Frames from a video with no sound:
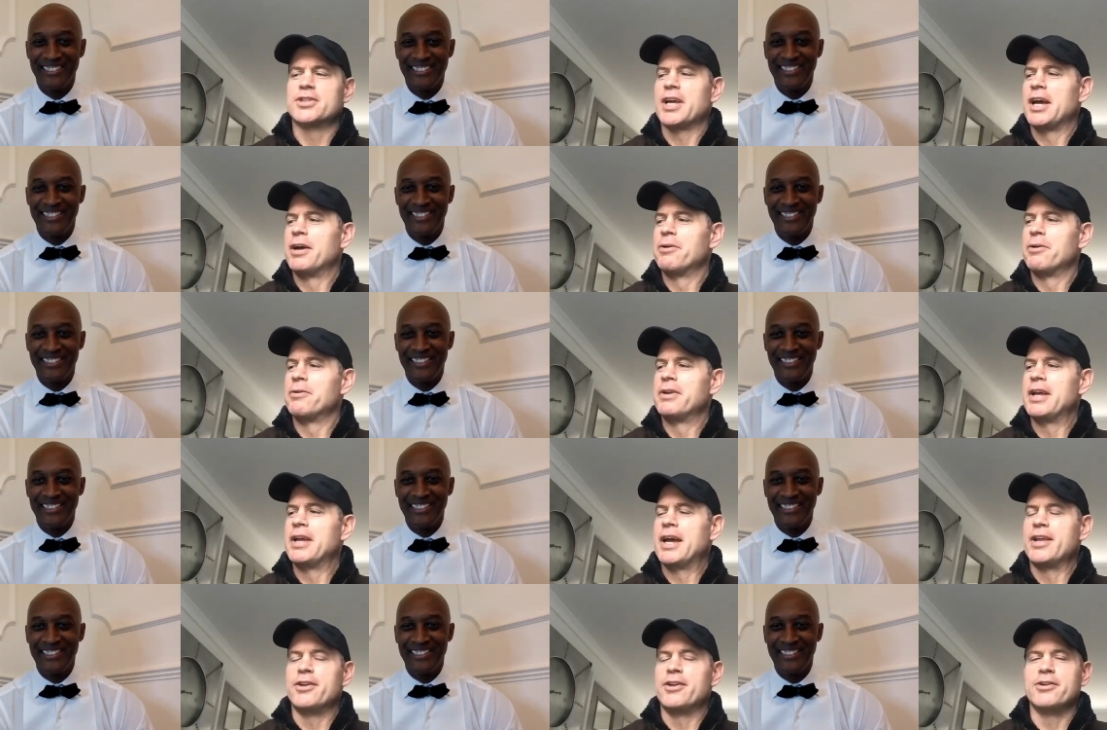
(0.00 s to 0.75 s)
Speaker 1: so
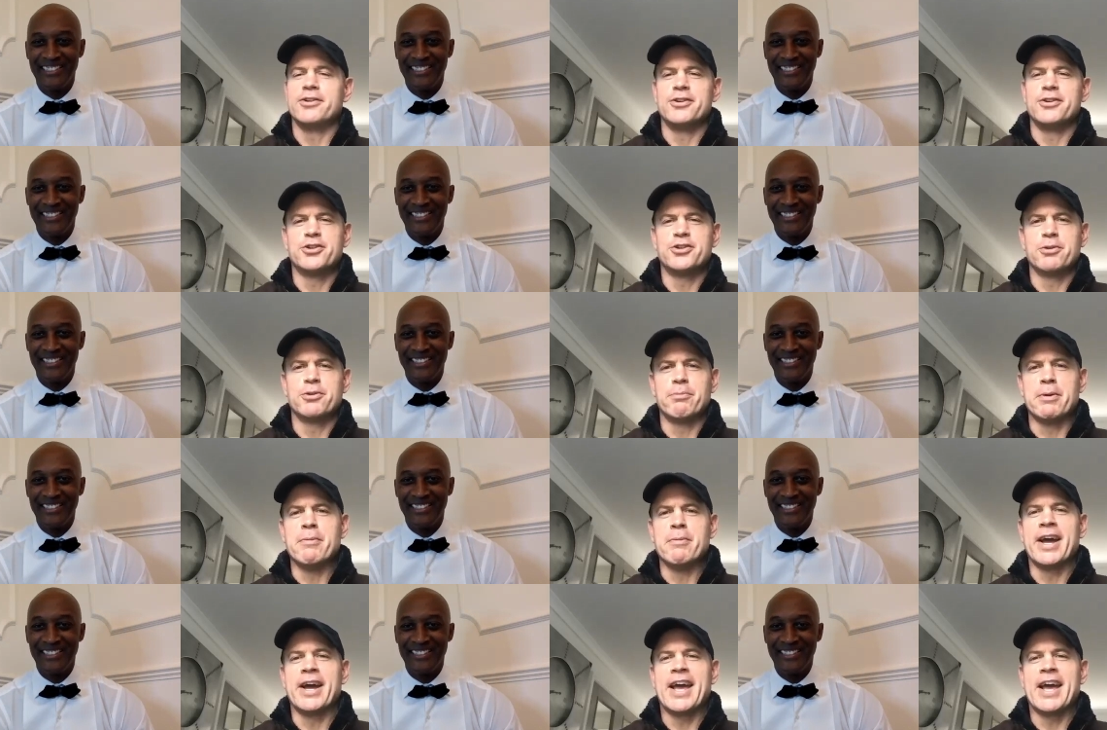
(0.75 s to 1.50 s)
yeah, you, you
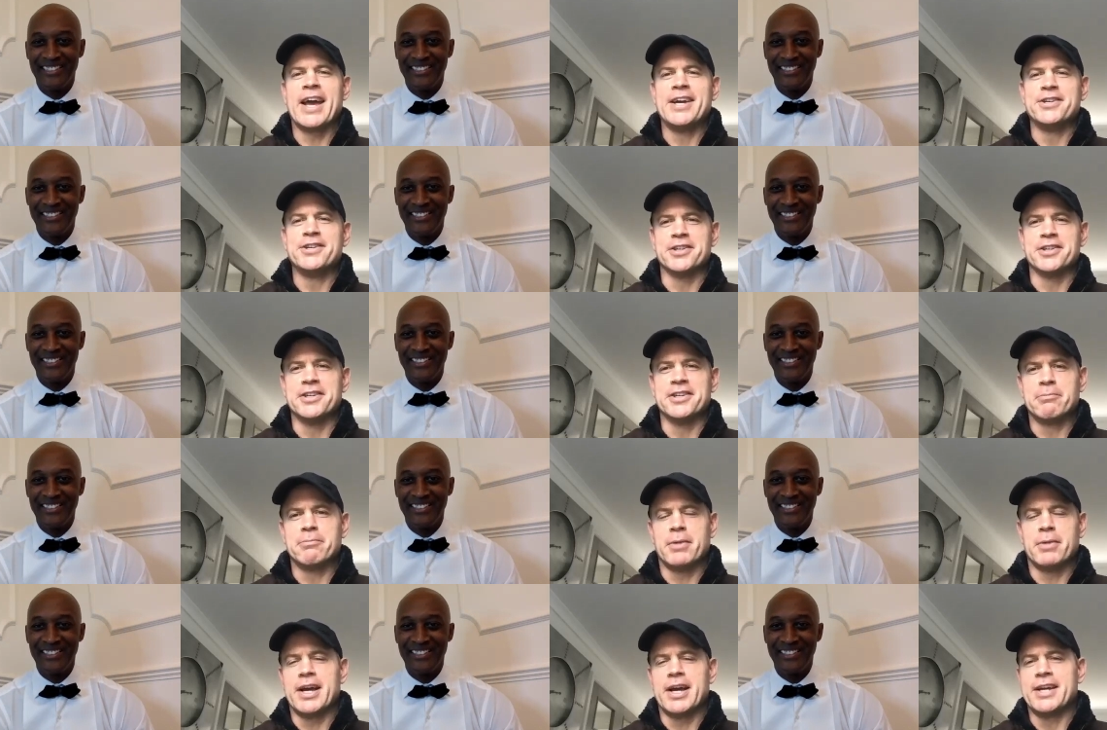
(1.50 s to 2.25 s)
should be my
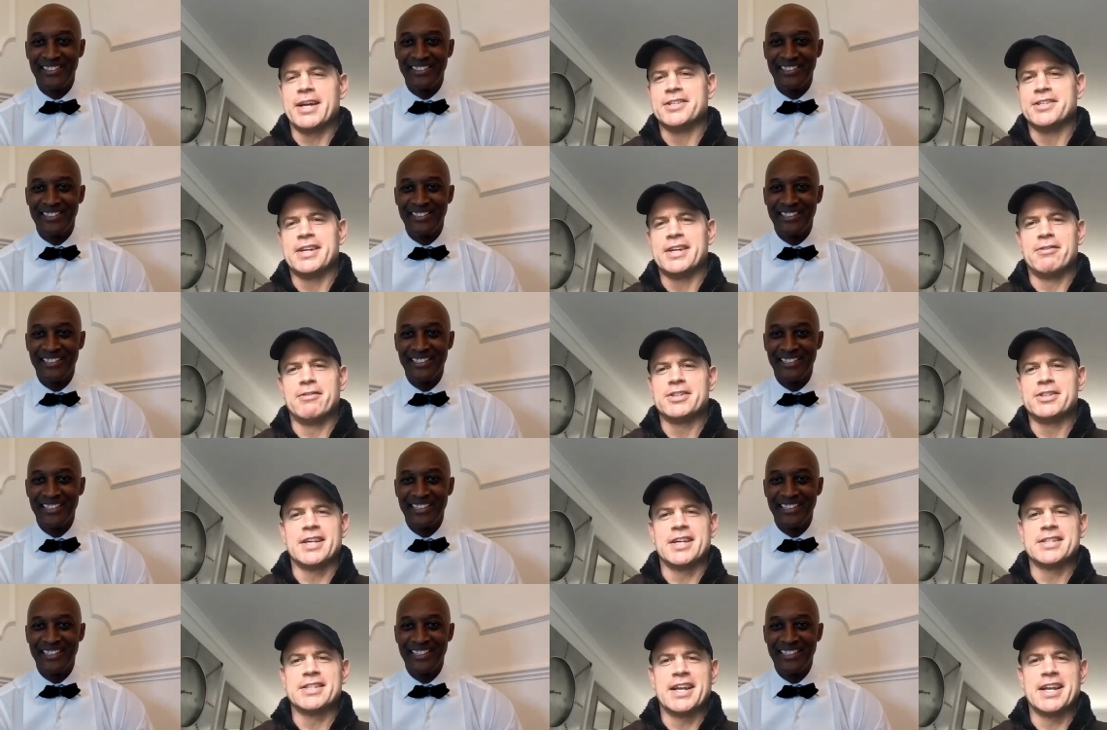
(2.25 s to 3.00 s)
agent. My agent
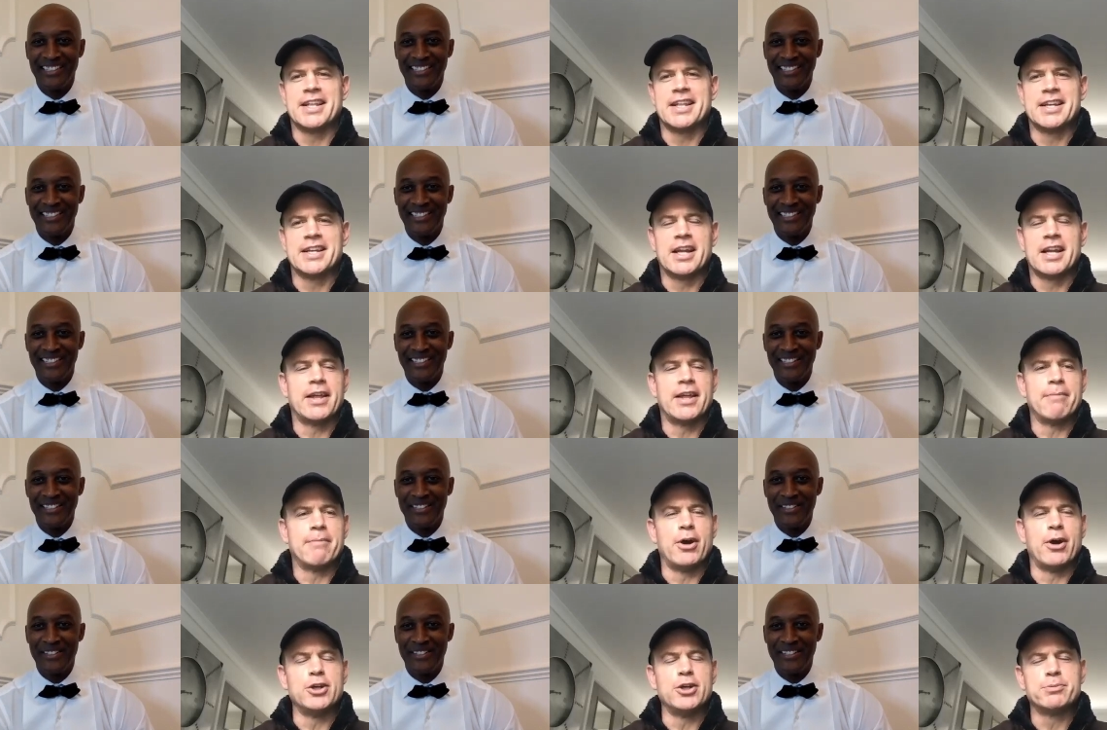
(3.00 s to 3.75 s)
never says anything like
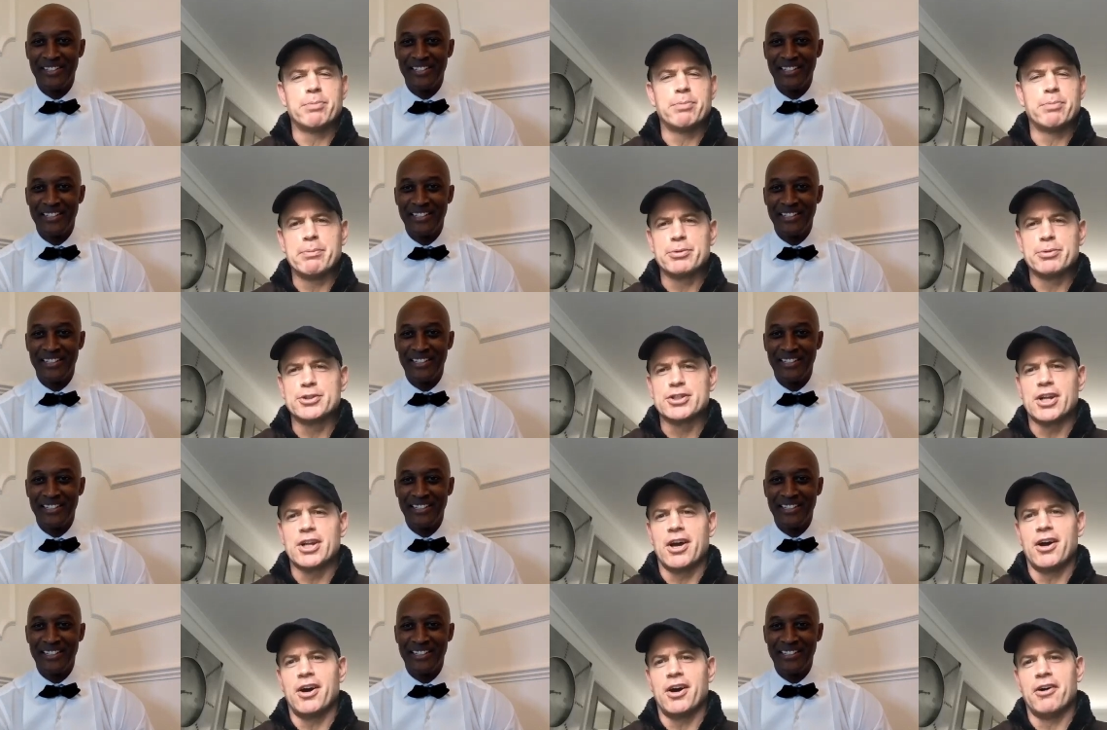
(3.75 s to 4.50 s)
that. Most people
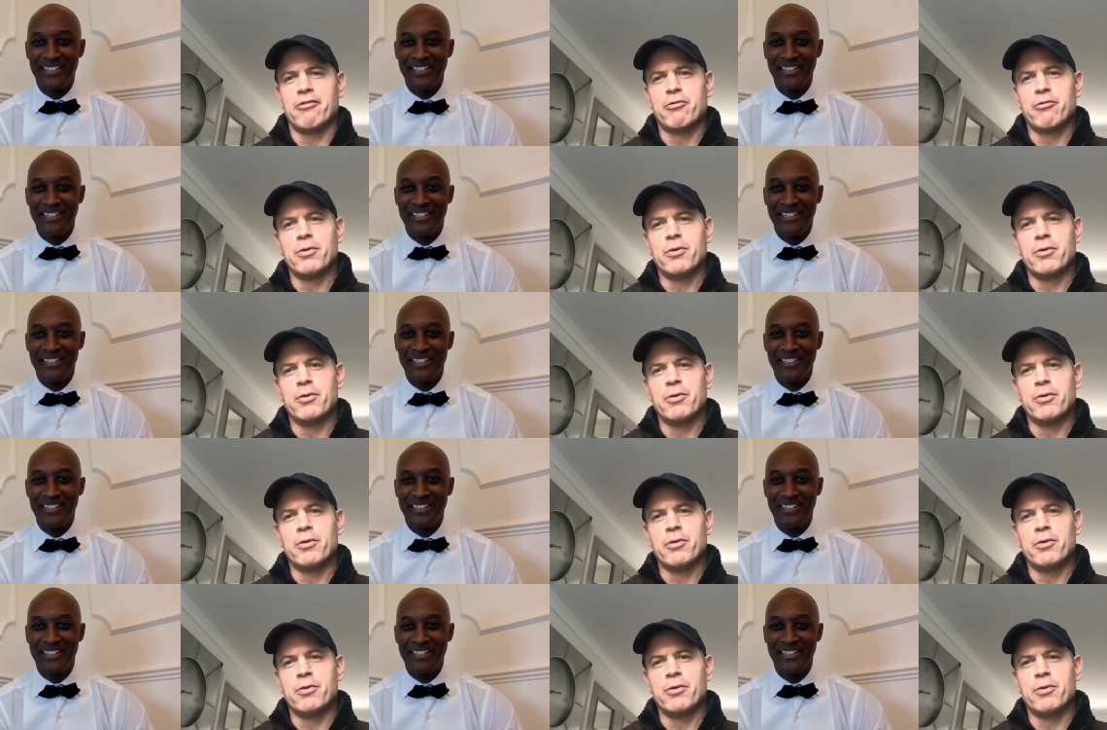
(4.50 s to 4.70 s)
start